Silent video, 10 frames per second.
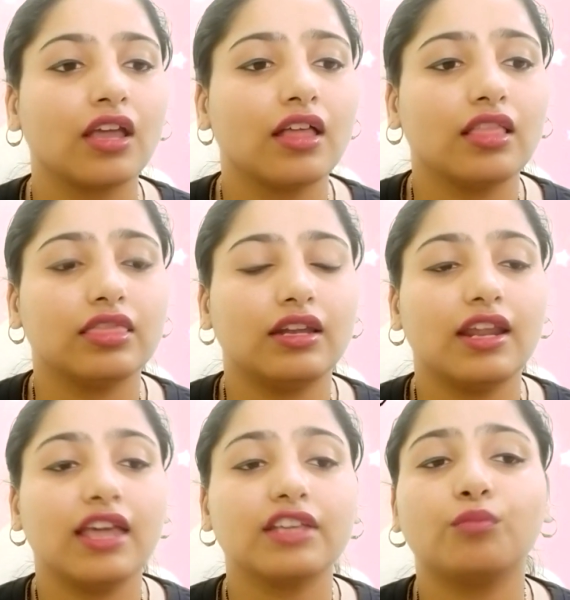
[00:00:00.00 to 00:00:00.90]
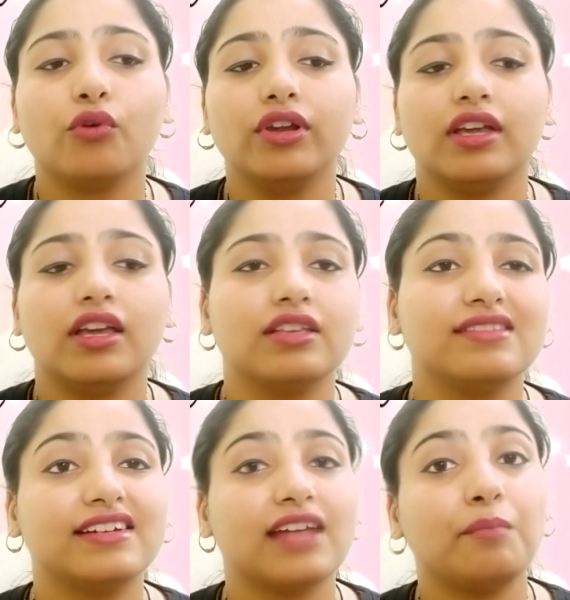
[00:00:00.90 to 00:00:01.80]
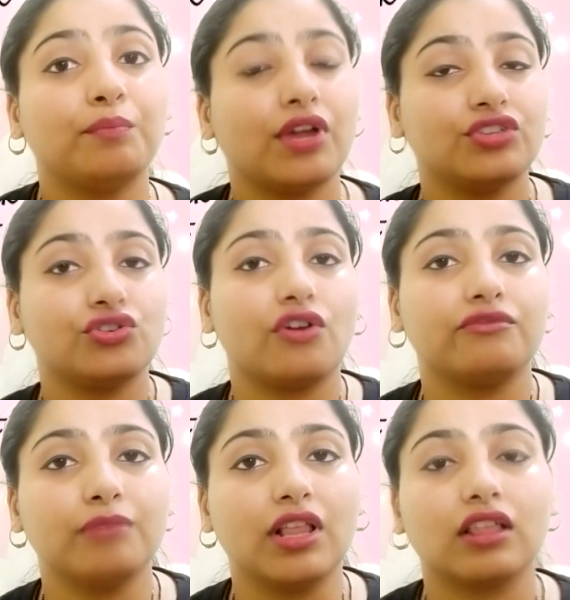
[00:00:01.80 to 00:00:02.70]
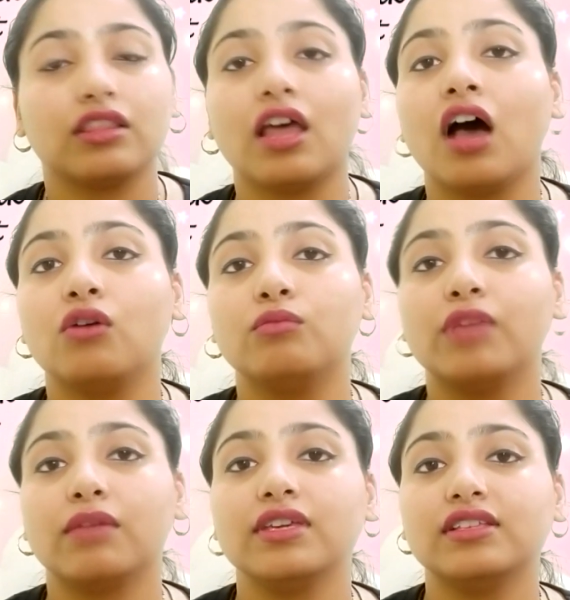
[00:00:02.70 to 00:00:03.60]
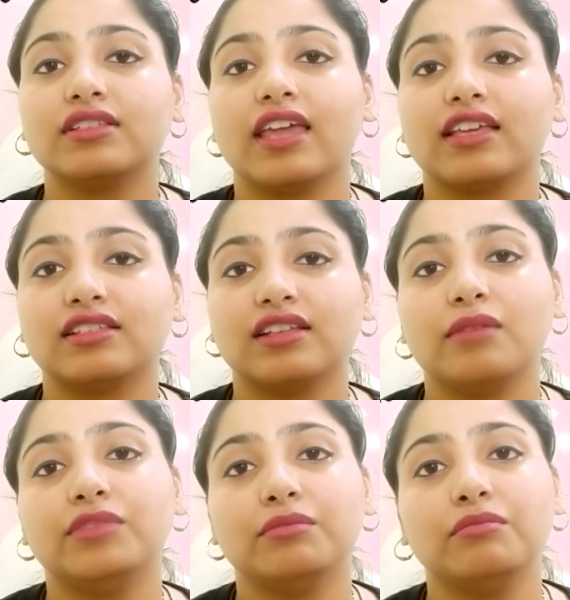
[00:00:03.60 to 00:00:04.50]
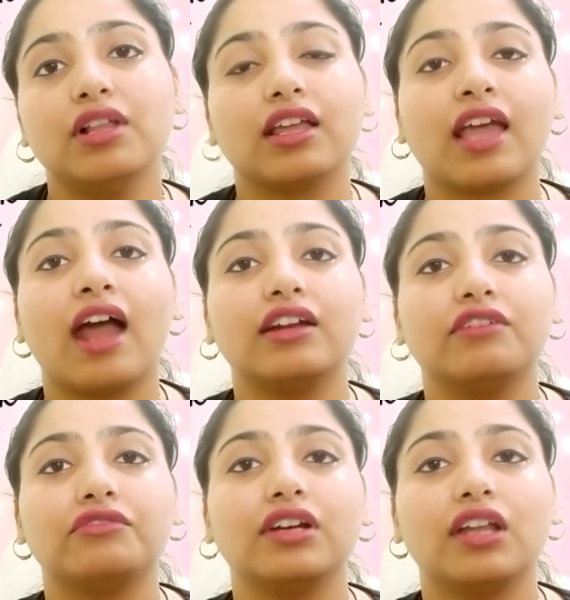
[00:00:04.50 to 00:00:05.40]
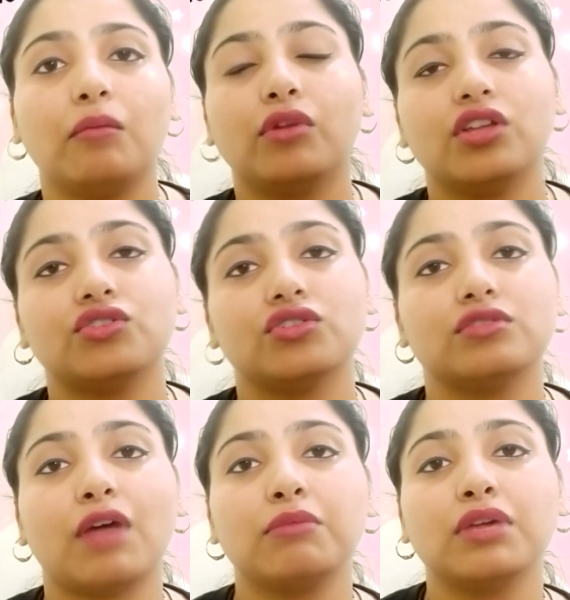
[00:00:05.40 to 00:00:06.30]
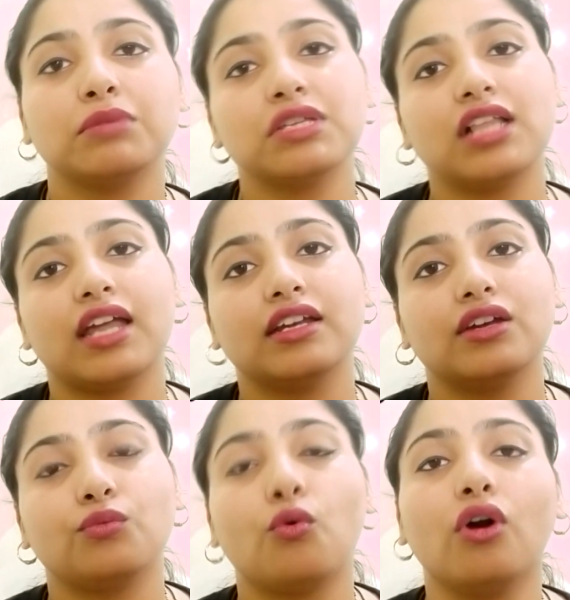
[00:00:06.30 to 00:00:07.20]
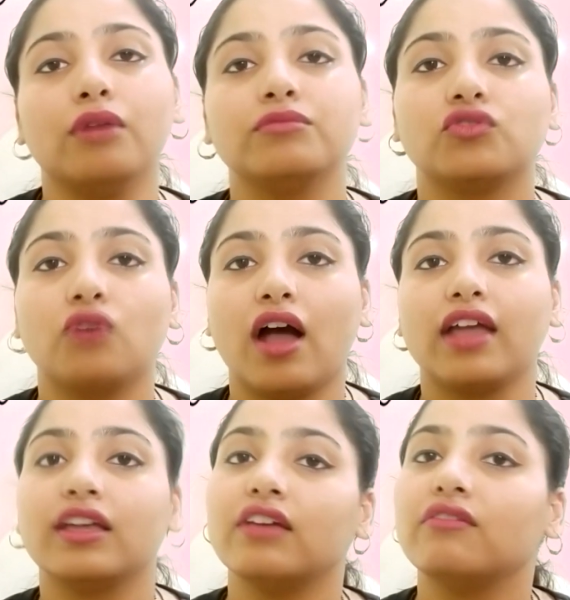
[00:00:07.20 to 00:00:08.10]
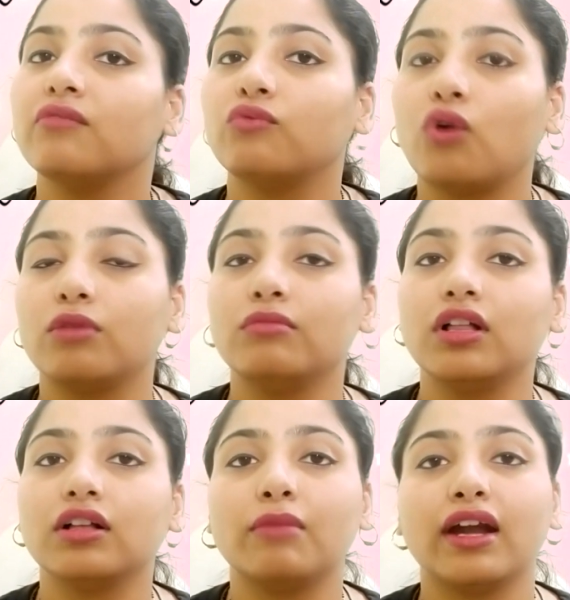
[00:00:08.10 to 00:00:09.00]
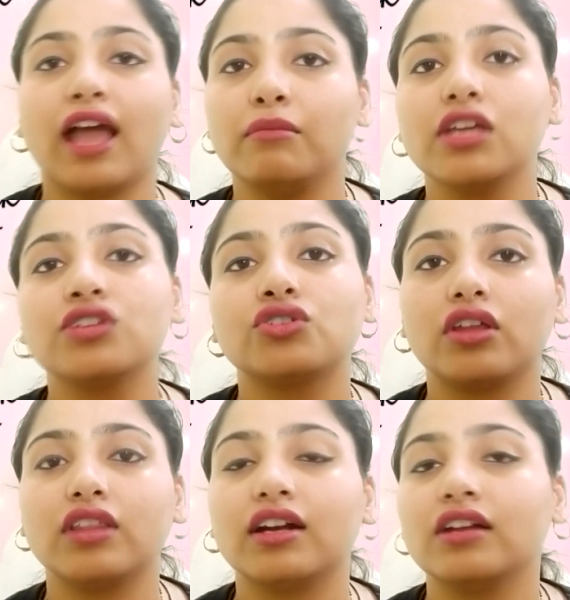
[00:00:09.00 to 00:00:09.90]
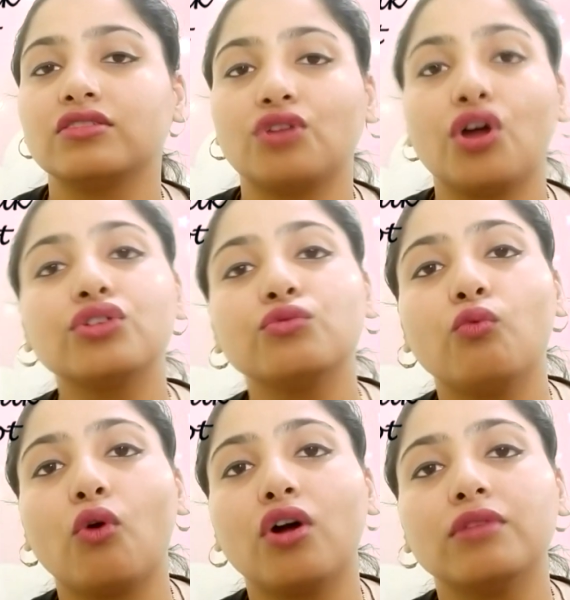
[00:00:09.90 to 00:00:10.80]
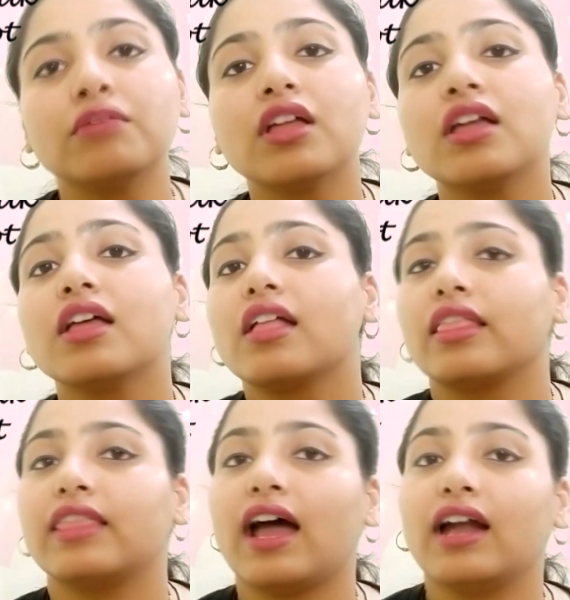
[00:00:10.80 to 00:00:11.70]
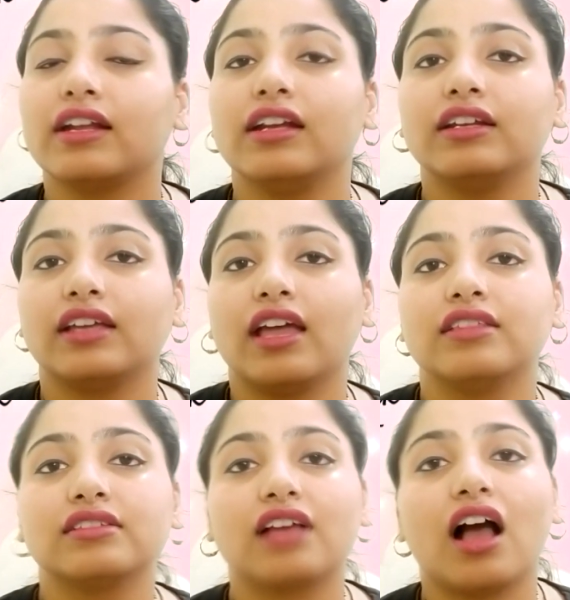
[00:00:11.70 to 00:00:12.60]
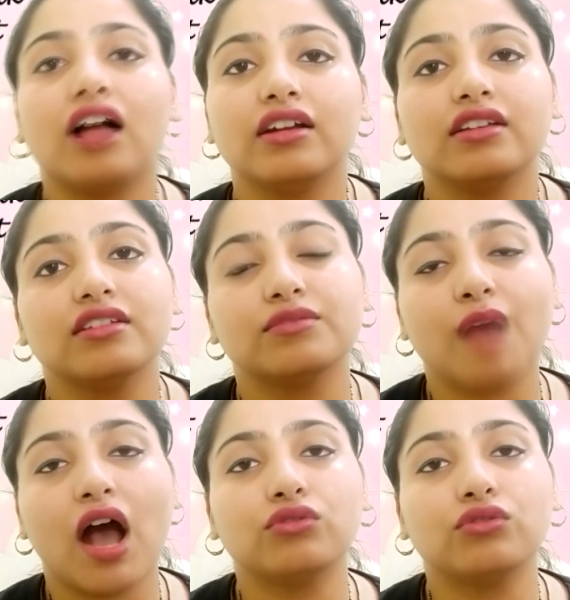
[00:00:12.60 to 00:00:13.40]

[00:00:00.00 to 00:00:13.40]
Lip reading: The next point is the temperature of milk. Now babies accept the milk at different temperatures. My baby liked it warm, so I give him warm milk, but I make sure that it's not too warm that it can scald his mouth